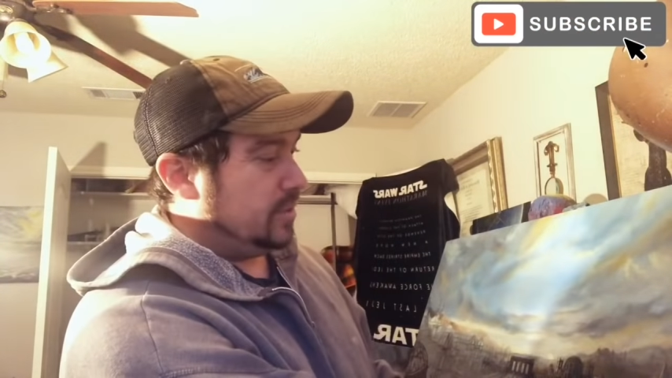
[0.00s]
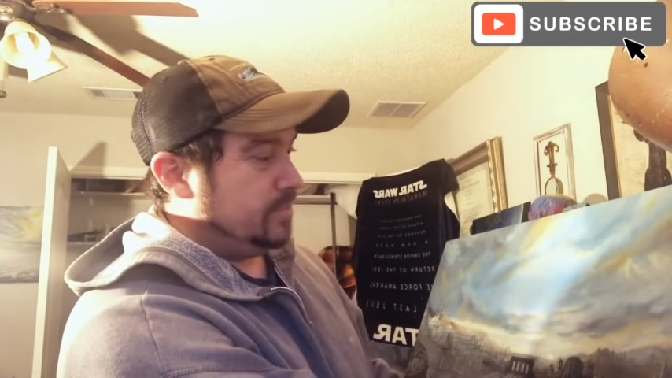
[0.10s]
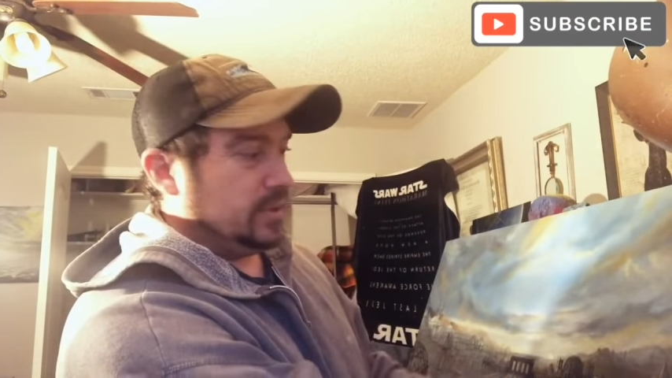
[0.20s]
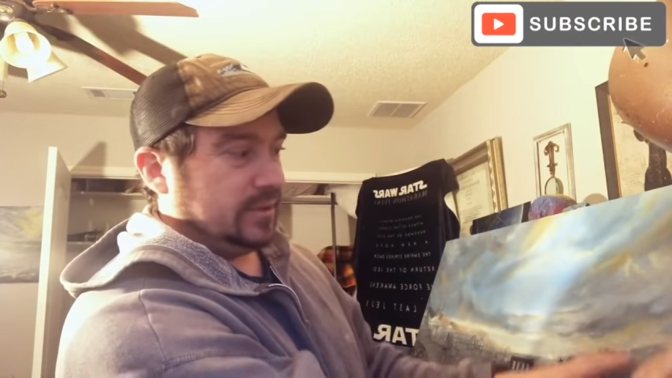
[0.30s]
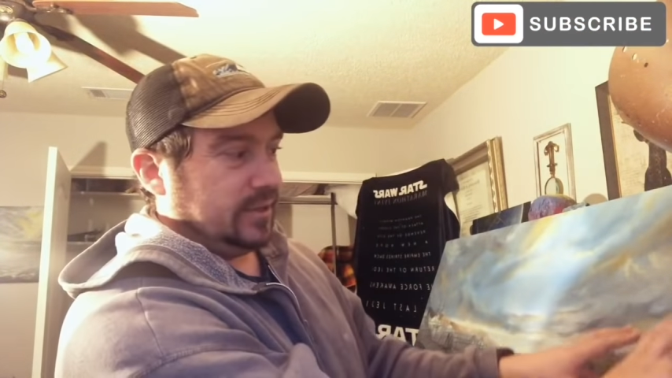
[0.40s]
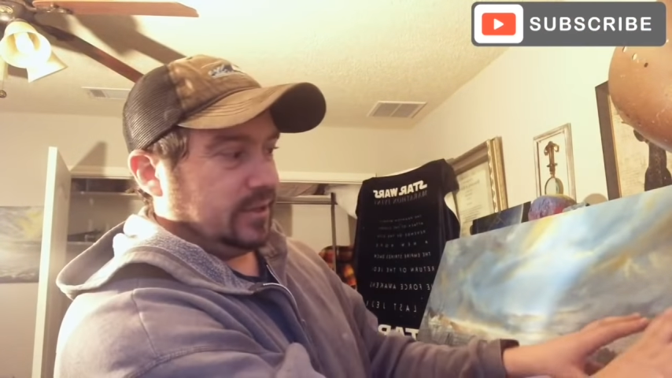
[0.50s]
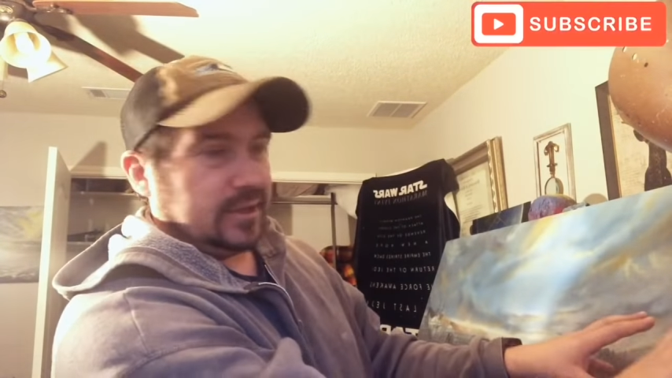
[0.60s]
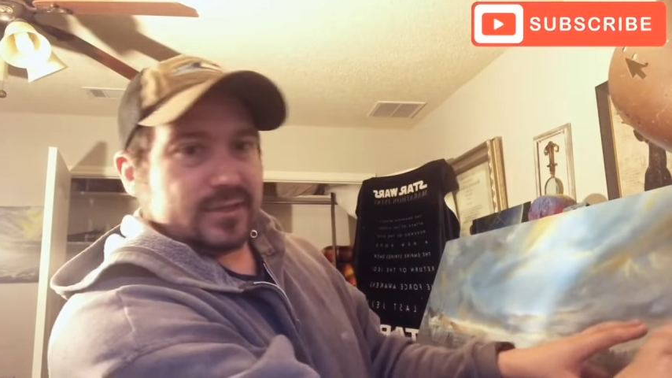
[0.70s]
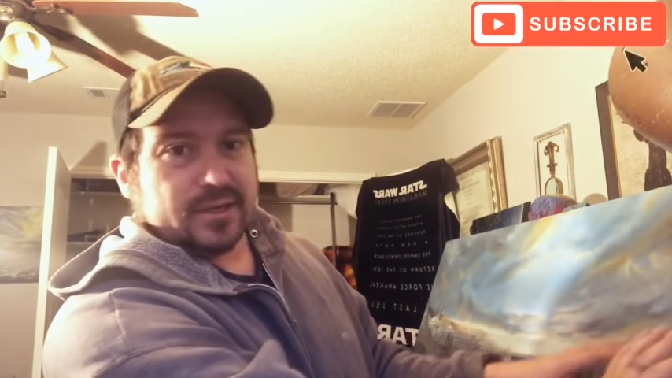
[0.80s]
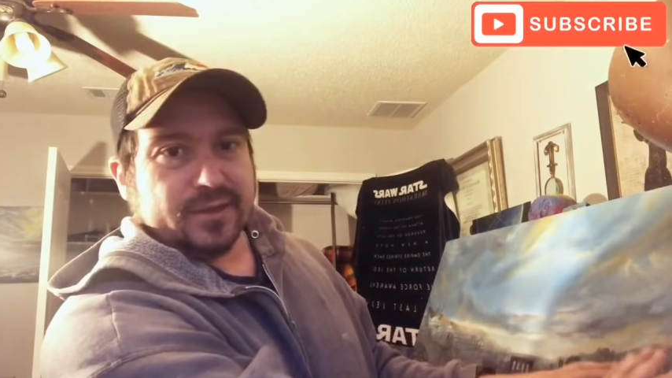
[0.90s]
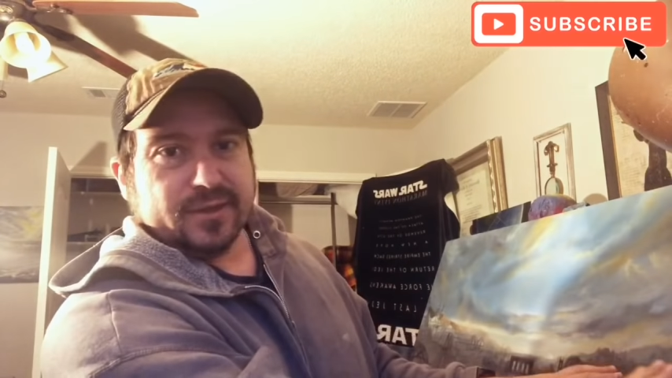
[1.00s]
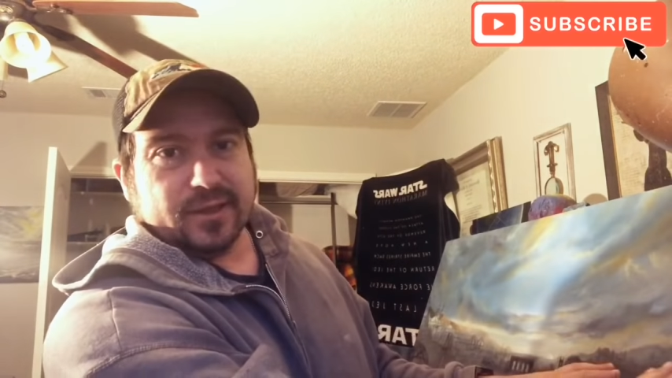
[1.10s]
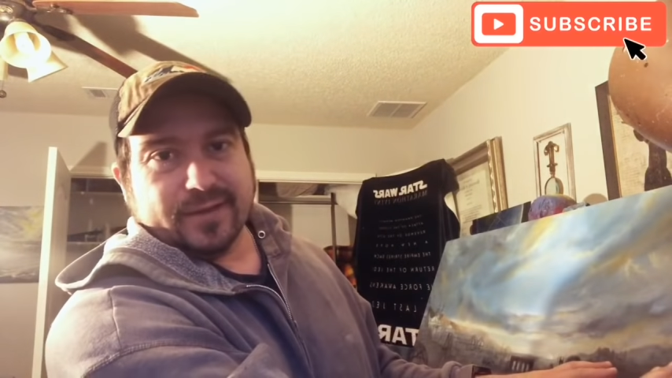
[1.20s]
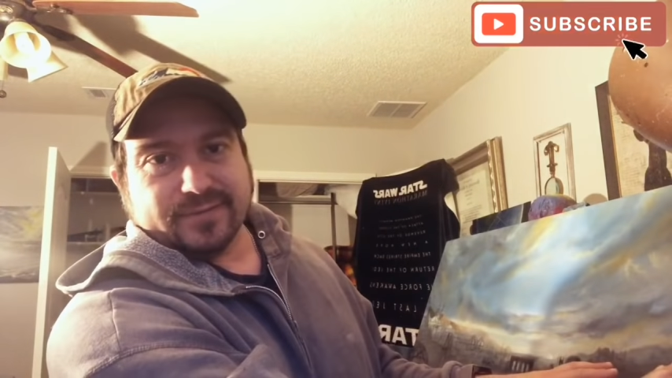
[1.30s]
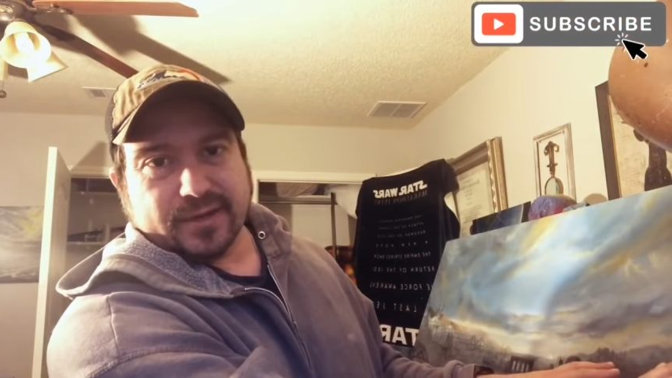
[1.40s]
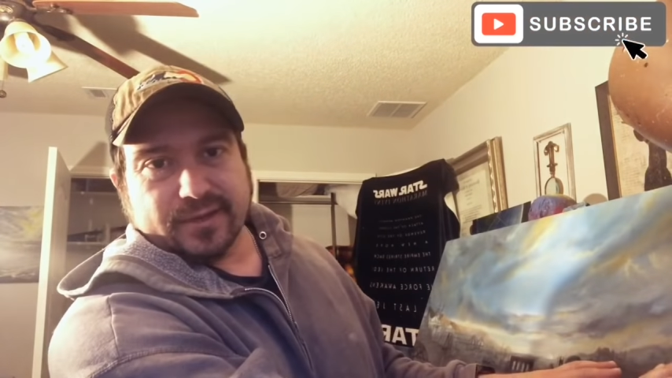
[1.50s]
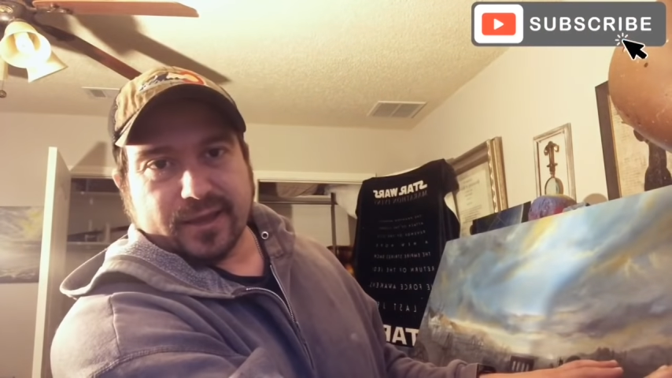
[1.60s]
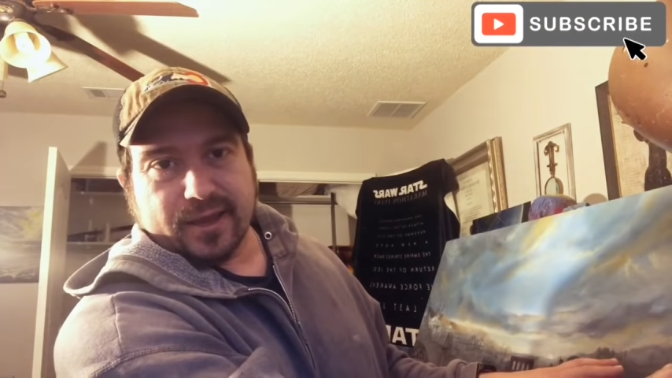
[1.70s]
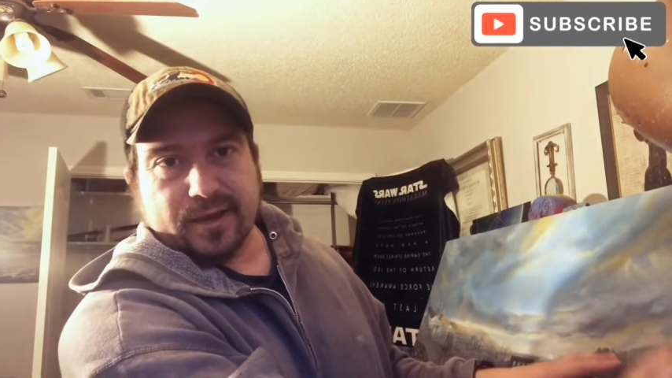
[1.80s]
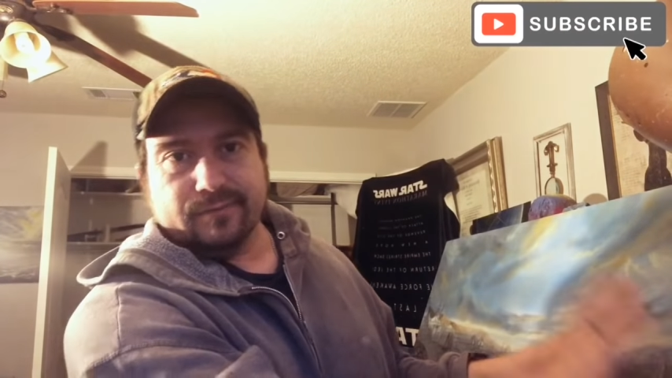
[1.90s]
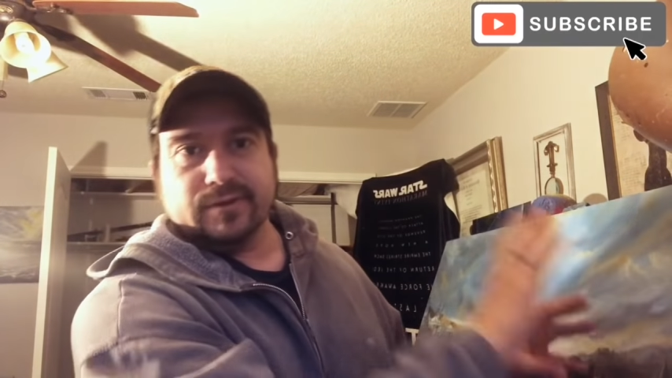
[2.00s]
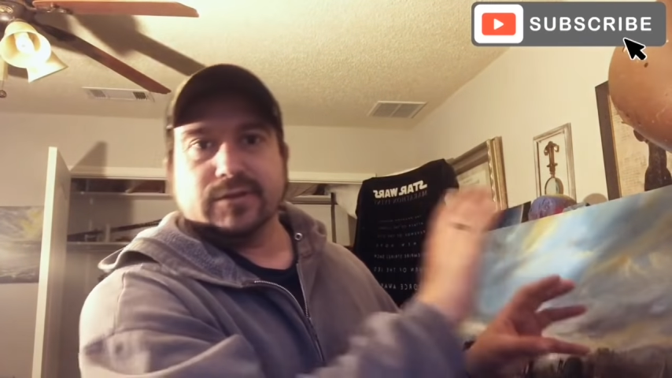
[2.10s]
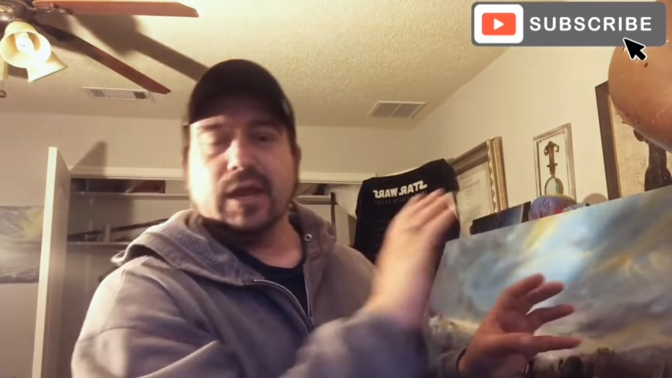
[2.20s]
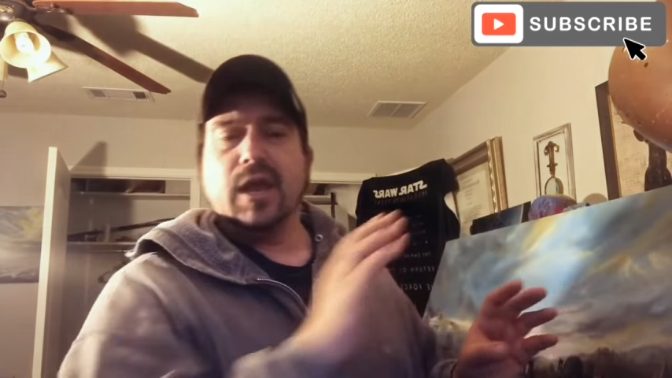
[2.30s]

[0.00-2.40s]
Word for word: building that's on the left side of the canvas.